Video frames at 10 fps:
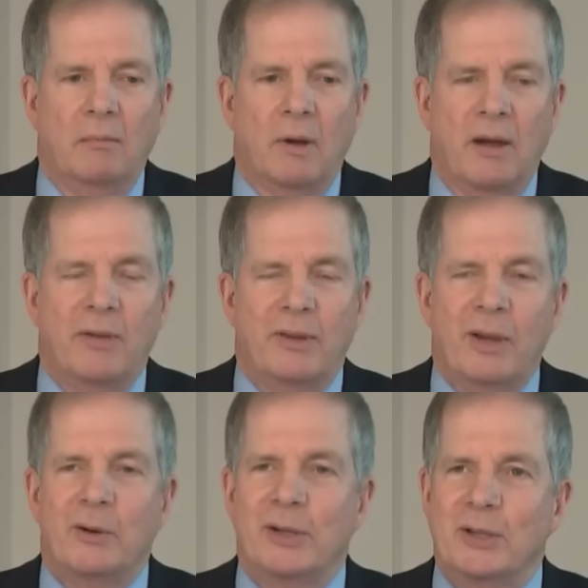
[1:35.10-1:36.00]
I think
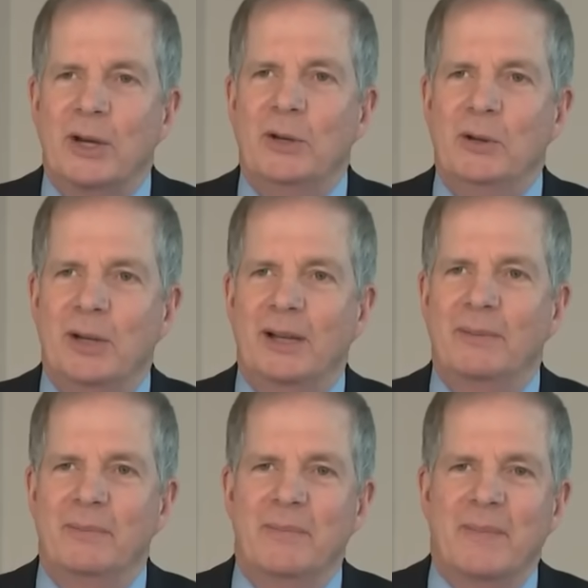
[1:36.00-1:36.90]
they'll continue
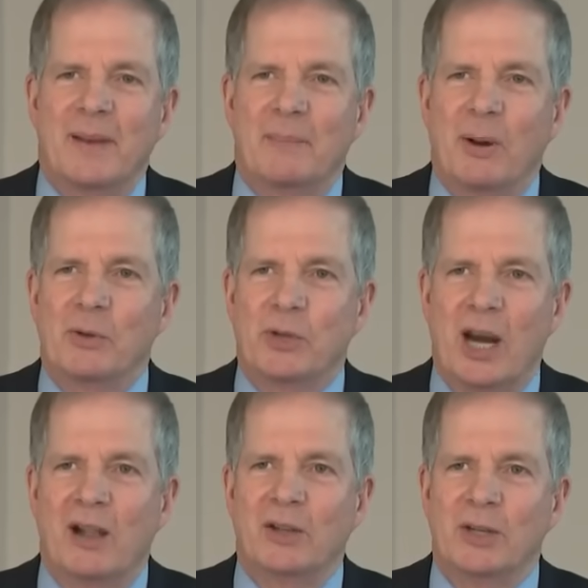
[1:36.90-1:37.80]
to pose
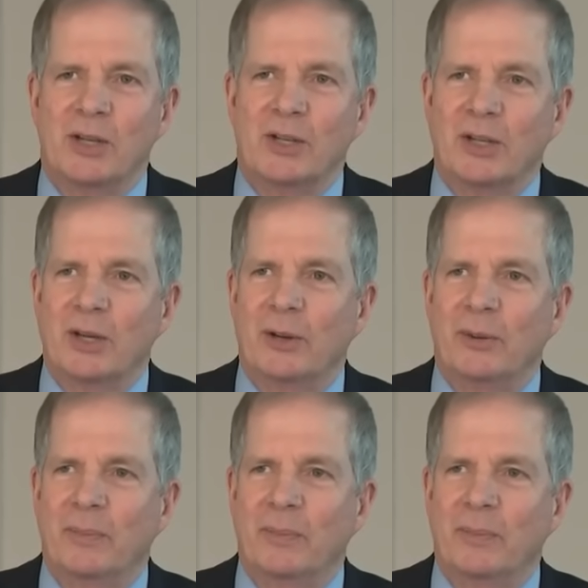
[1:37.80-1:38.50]
challenges until